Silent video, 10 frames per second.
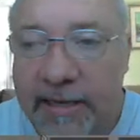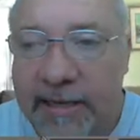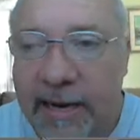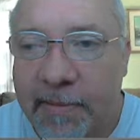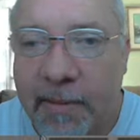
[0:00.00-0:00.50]
of
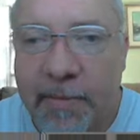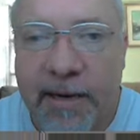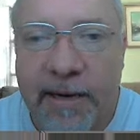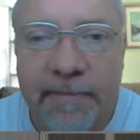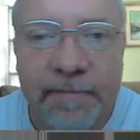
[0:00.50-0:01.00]
time up
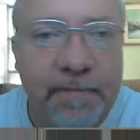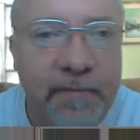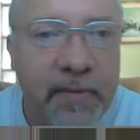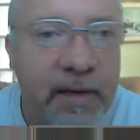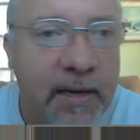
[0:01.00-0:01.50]
in
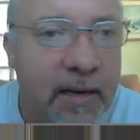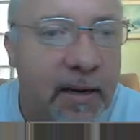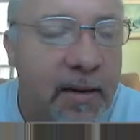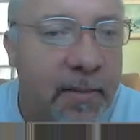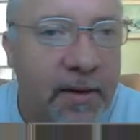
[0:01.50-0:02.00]
it.
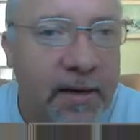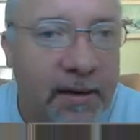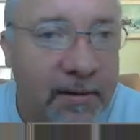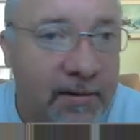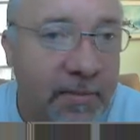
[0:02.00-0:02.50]
But
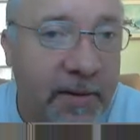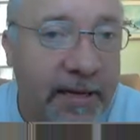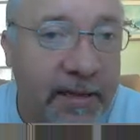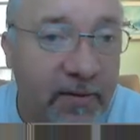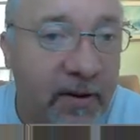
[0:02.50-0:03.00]
to
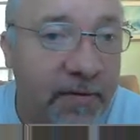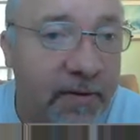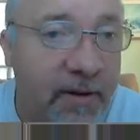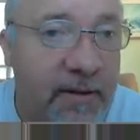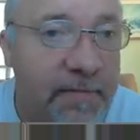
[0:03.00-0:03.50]
me, it's very
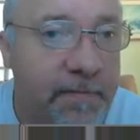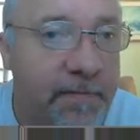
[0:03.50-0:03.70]
fun.